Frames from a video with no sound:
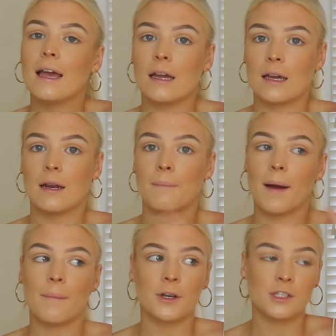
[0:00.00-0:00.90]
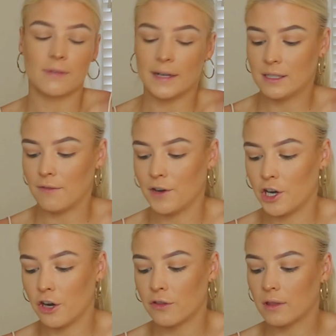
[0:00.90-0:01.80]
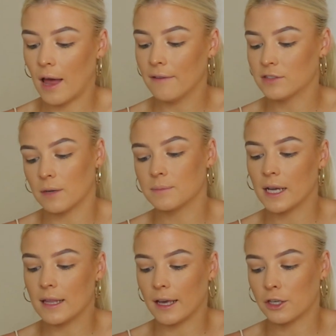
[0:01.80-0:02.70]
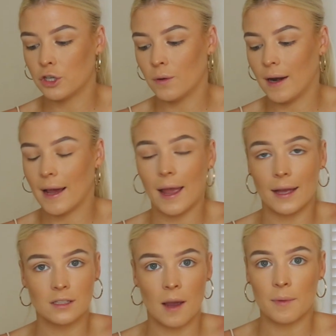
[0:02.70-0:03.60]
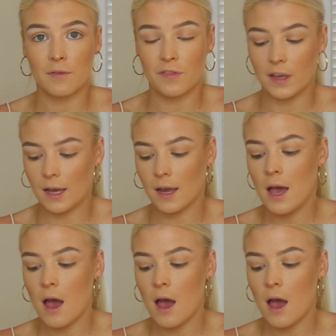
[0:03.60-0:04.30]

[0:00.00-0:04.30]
in my most recent video the life update like q&a type of thing